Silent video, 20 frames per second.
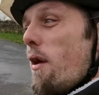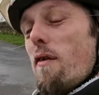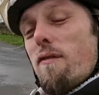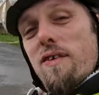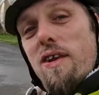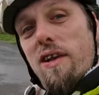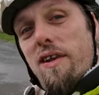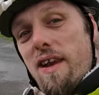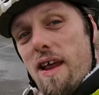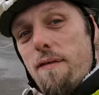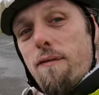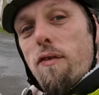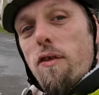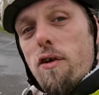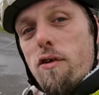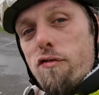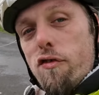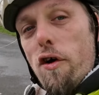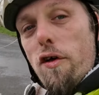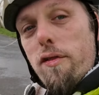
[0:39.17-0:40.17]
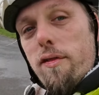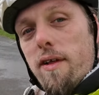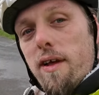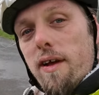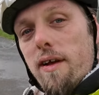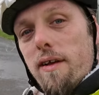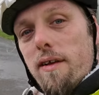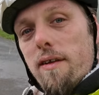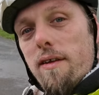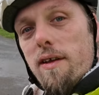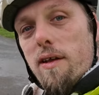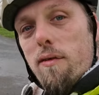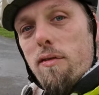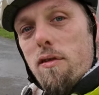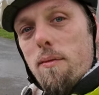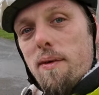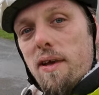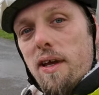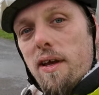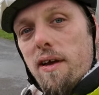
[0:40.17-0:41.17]
of a level crossing that used
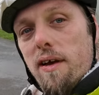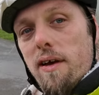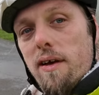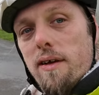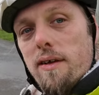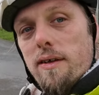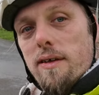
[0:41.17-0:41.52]
to be here